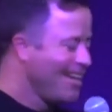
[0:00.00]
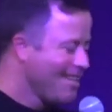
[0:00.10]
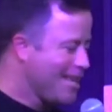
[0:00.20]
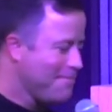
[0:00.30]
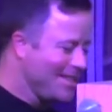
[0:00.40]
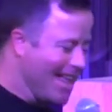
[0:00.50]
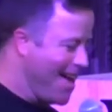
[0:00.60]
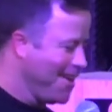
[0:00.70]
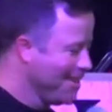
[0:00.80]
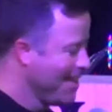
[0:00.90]
Just keep it
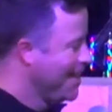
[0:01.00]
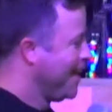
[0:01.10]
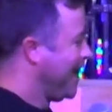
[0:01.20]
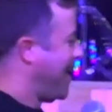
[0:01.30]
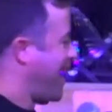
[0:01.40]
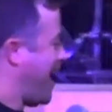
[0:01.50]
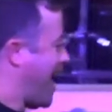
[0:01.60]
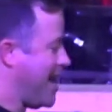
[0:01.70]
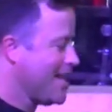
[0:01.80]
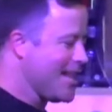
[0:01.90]
down.
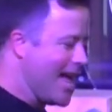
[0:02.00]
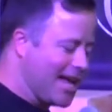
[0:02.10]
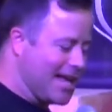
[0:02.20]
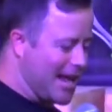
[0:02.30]
And he's like,